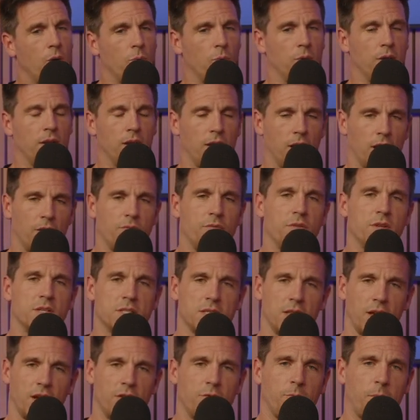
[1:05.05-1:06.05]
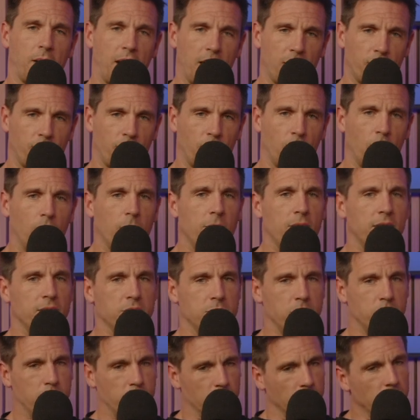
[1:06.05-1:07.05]
We love this live platform.
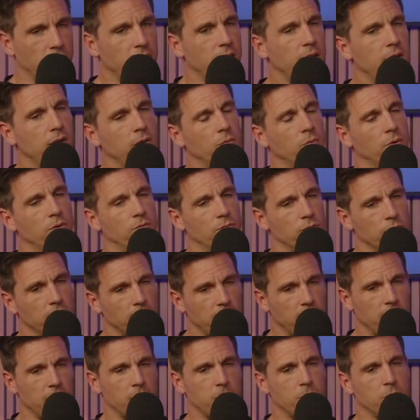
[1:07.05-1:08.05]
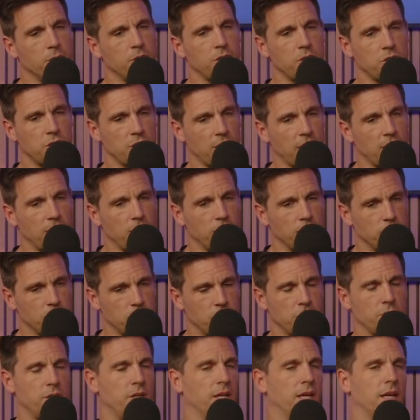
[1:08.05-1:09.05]
It's brilliant. We really appreciate you
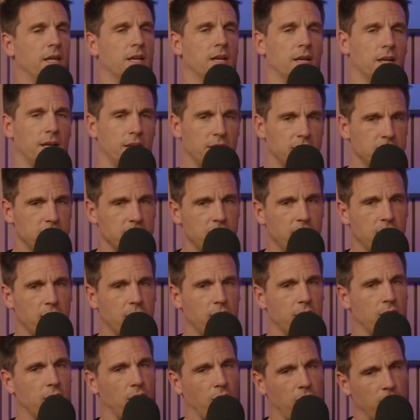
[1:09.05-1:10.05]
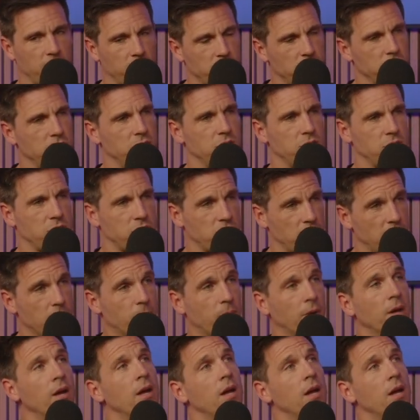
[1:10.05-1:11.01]
tuning in and listening, and our listenership